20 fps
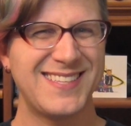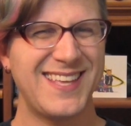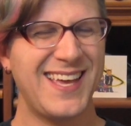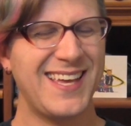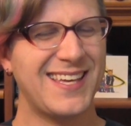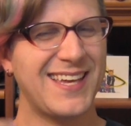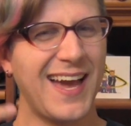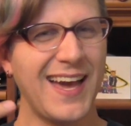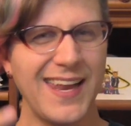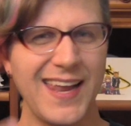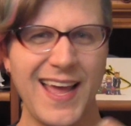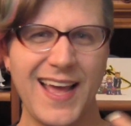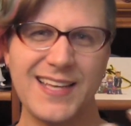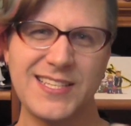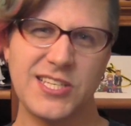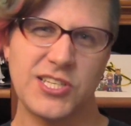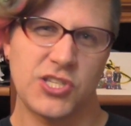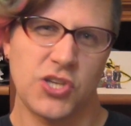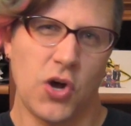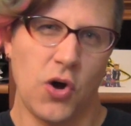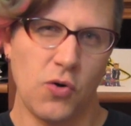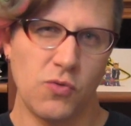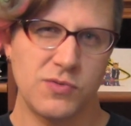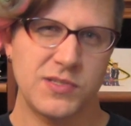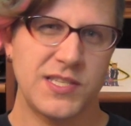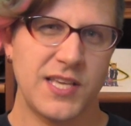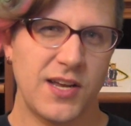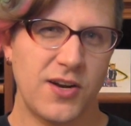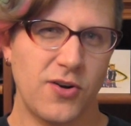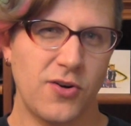it kind of has its own
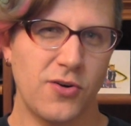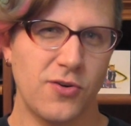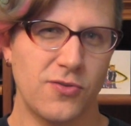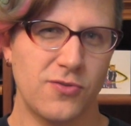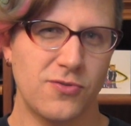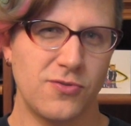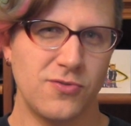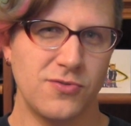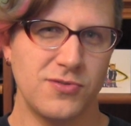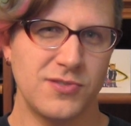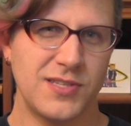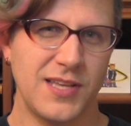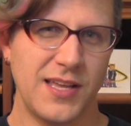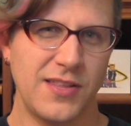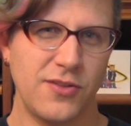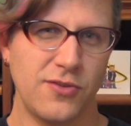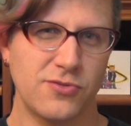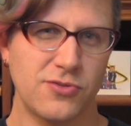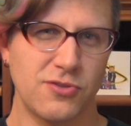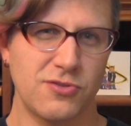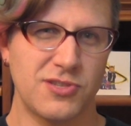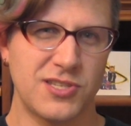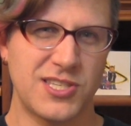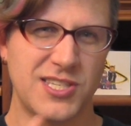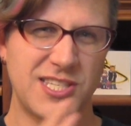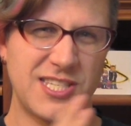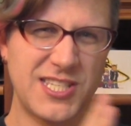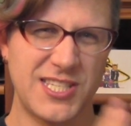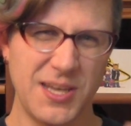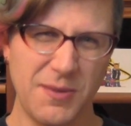set of hurdles, and those are
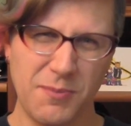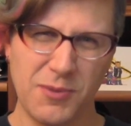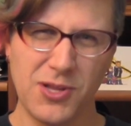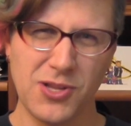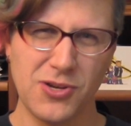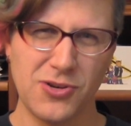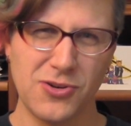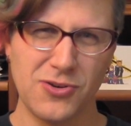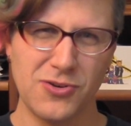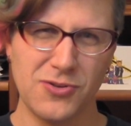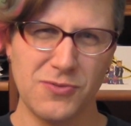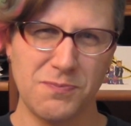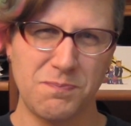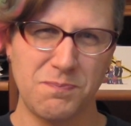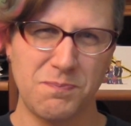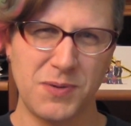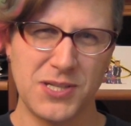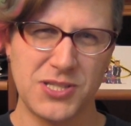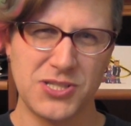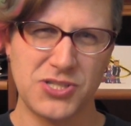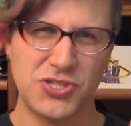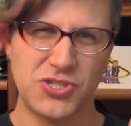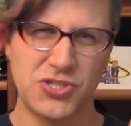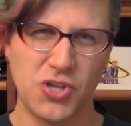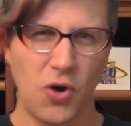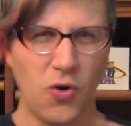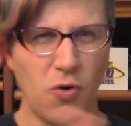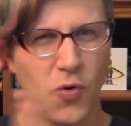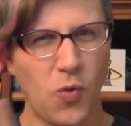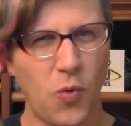similar, but
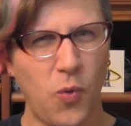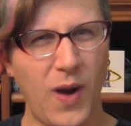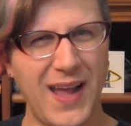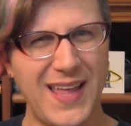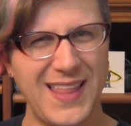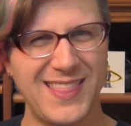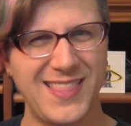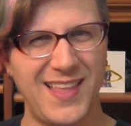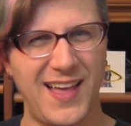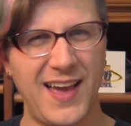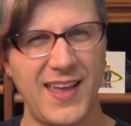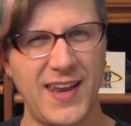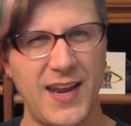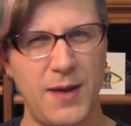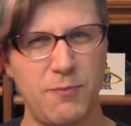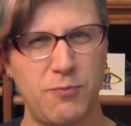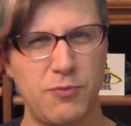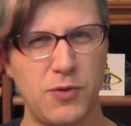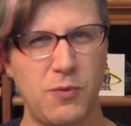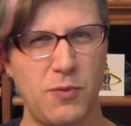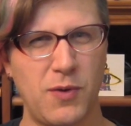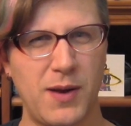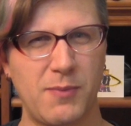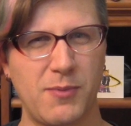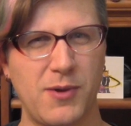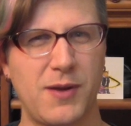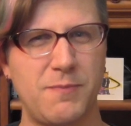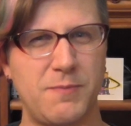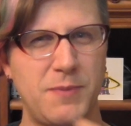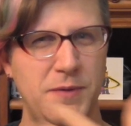don't quite line up with what I'm
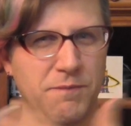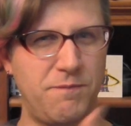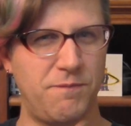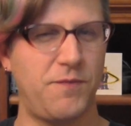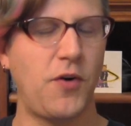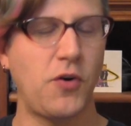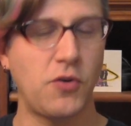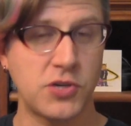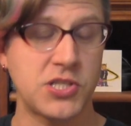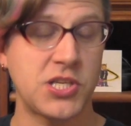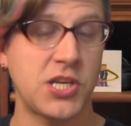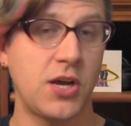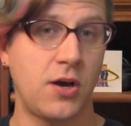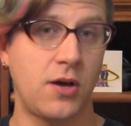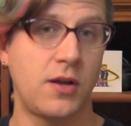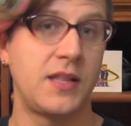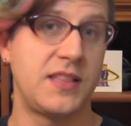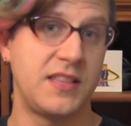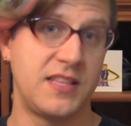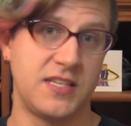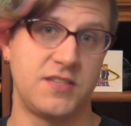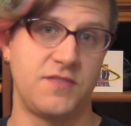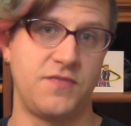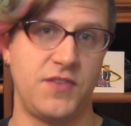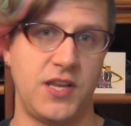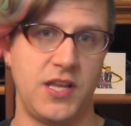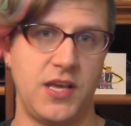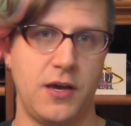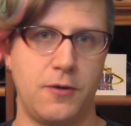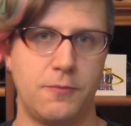going to be focusing on in this
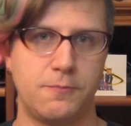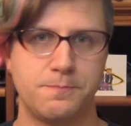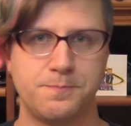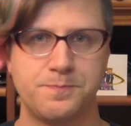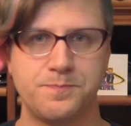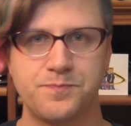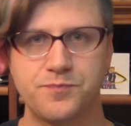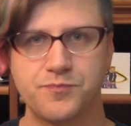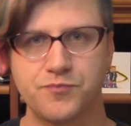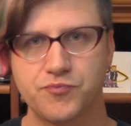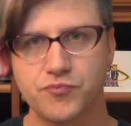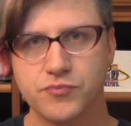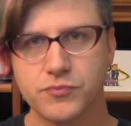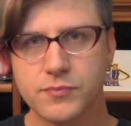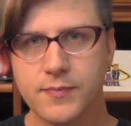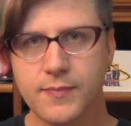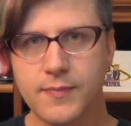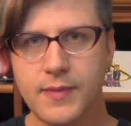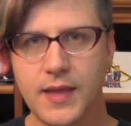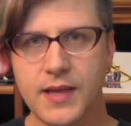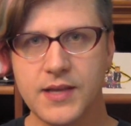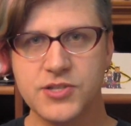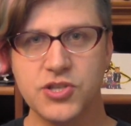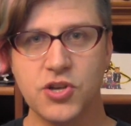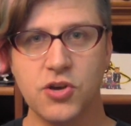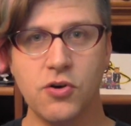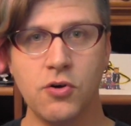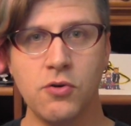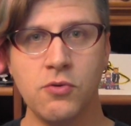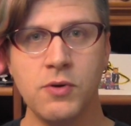video.
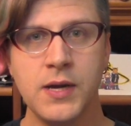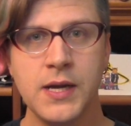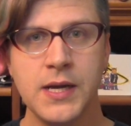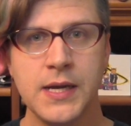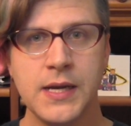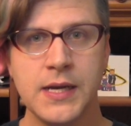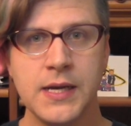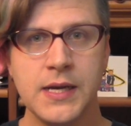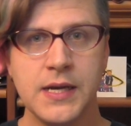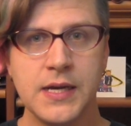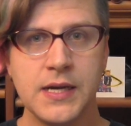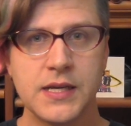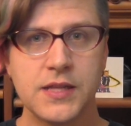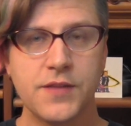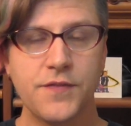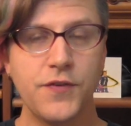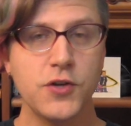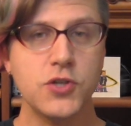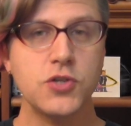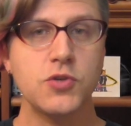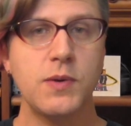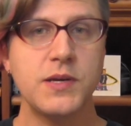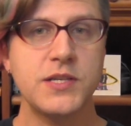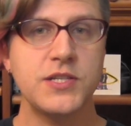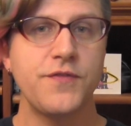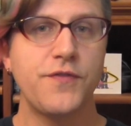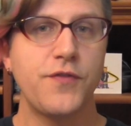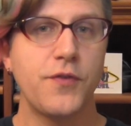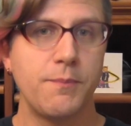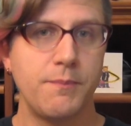So the first
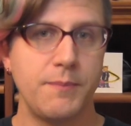question for